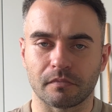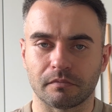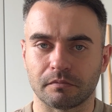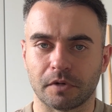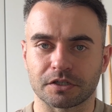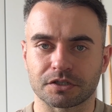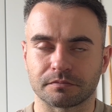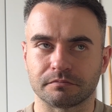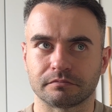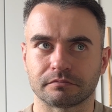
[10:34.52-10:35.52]
much
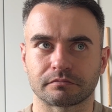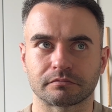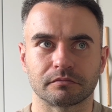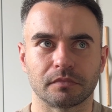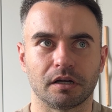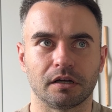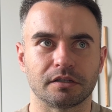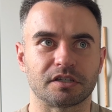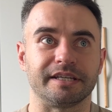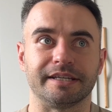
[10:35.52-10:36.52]

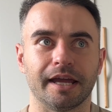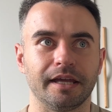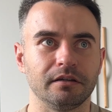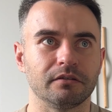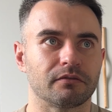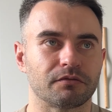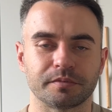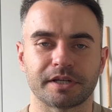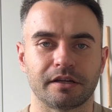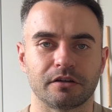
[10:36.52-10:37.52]
to gain from
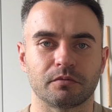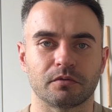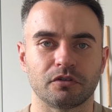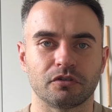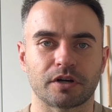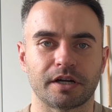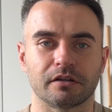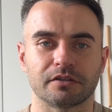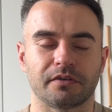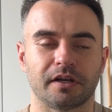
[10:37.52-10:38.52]
taking your training
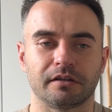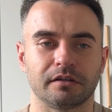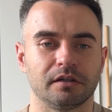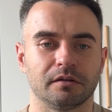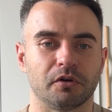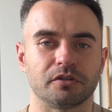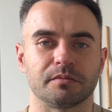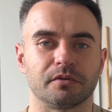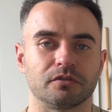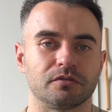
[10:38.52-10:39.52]
close to failure,
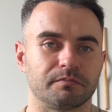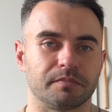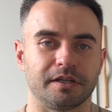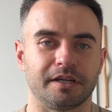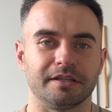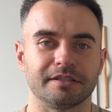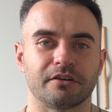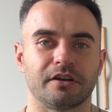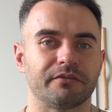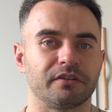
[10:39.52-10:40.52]
mostly because beginners
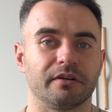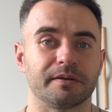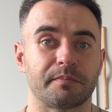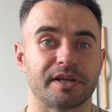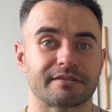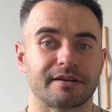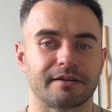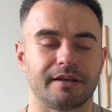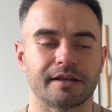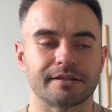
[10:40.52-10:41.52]
don't have the best
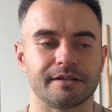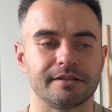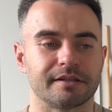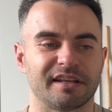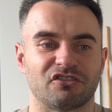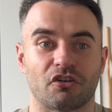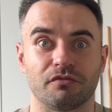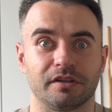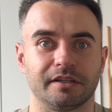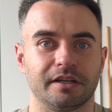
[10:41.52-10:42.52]
technique as it is, and they don't
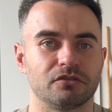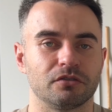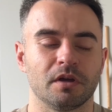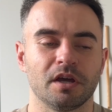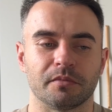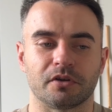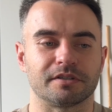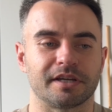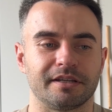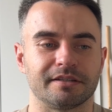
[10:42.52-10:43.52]
really need to,
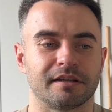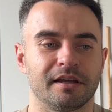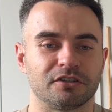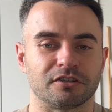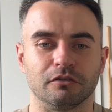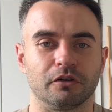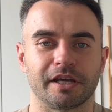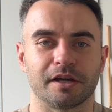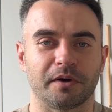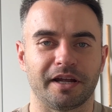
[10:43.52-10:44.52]
because just
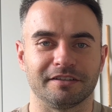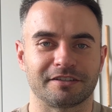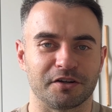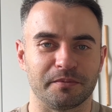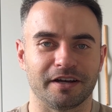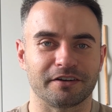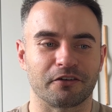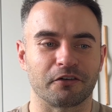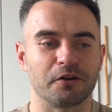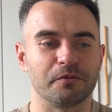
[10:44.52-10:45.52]
looking at weight is going to be able to
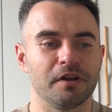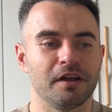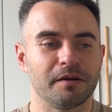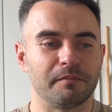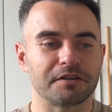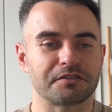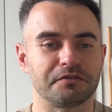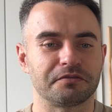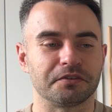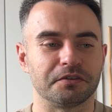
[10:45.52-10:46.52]
grow
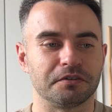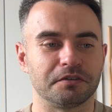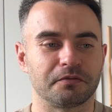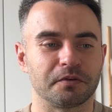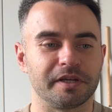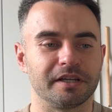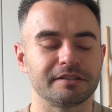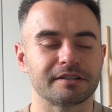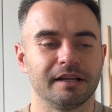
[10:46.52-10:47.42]
muscle for beginners.